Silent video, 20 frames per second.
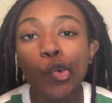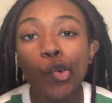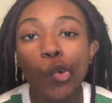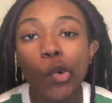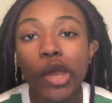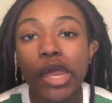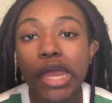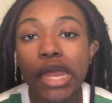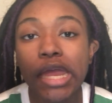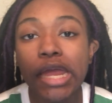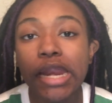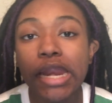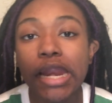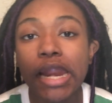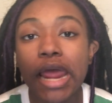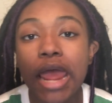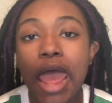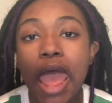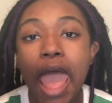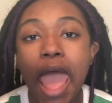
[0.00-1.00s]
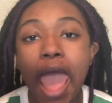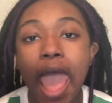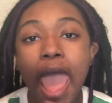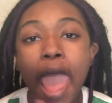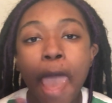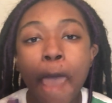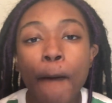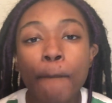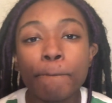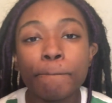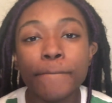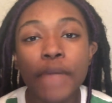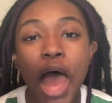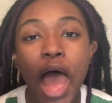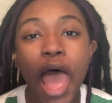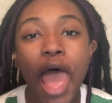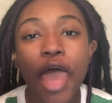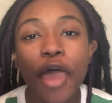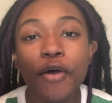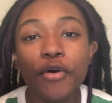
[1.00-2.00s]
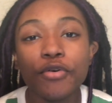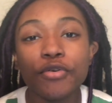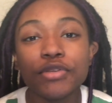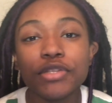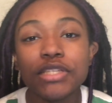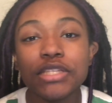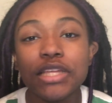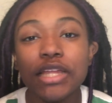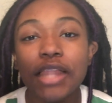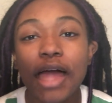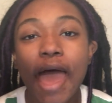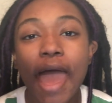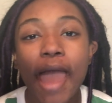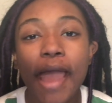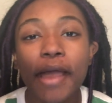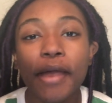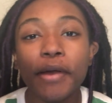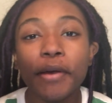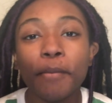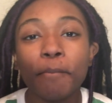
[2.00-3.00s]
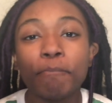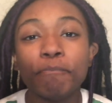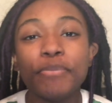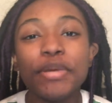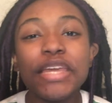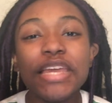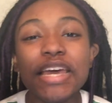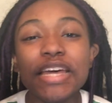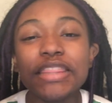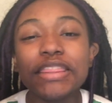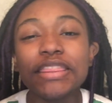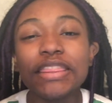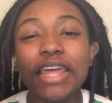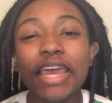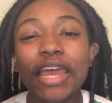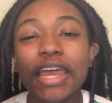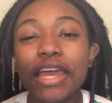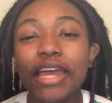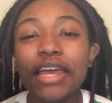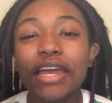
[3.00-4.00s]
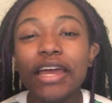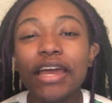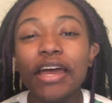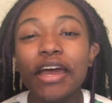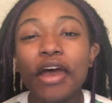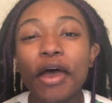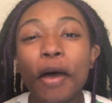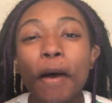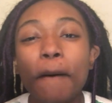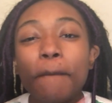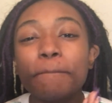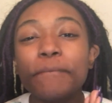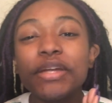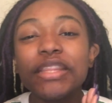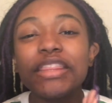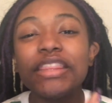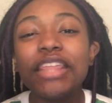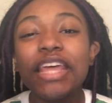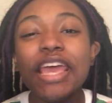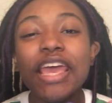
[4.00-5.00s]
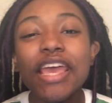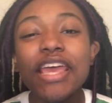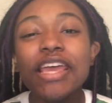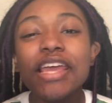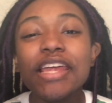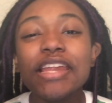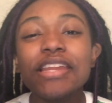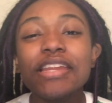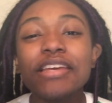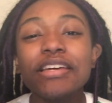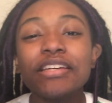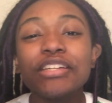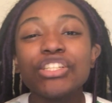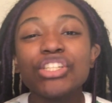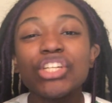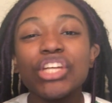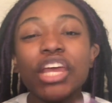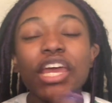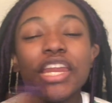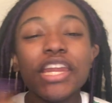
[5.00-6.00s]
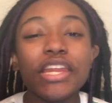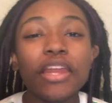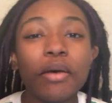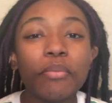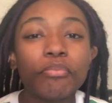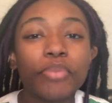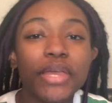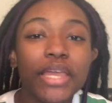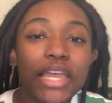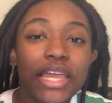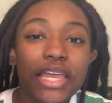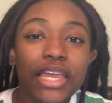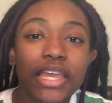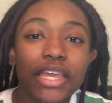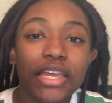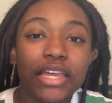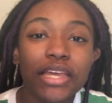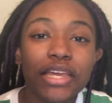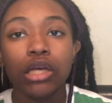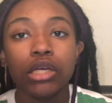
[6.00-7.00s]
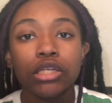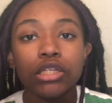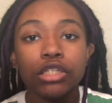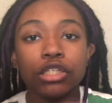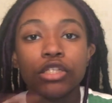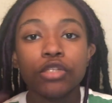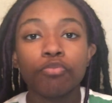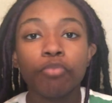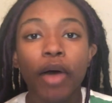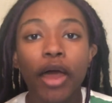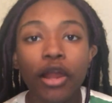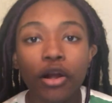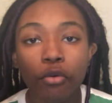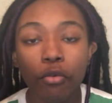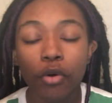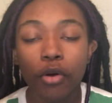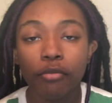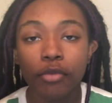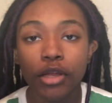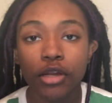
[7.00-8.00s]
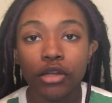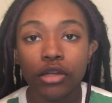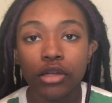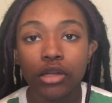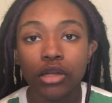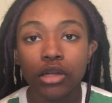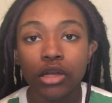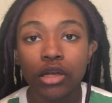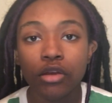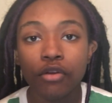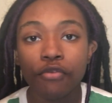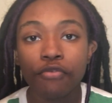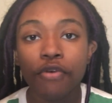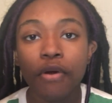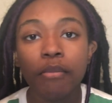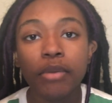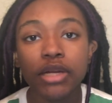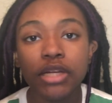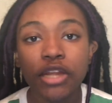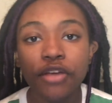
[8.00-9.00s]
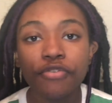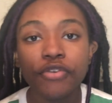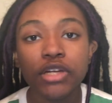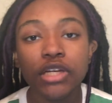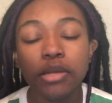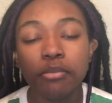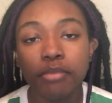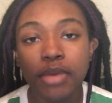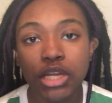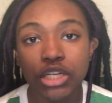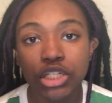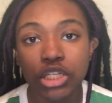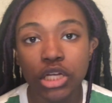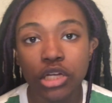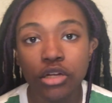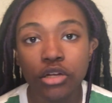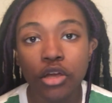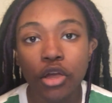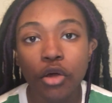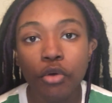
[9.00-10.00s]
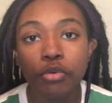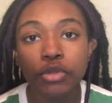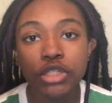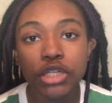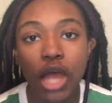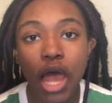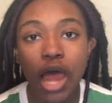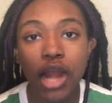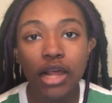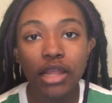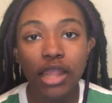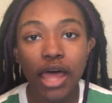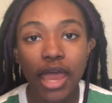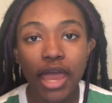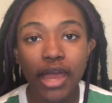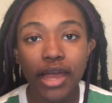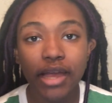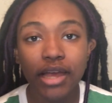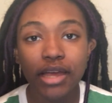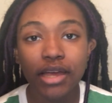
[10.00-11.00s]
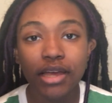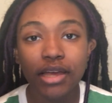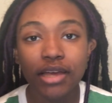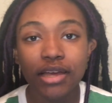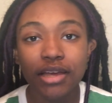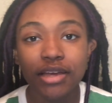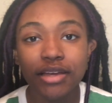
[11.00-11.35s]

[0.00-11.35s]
Gwen and Miles to, like, be a thing, but then she ended up being Spider-Woman from a different dimension, which kind of, like,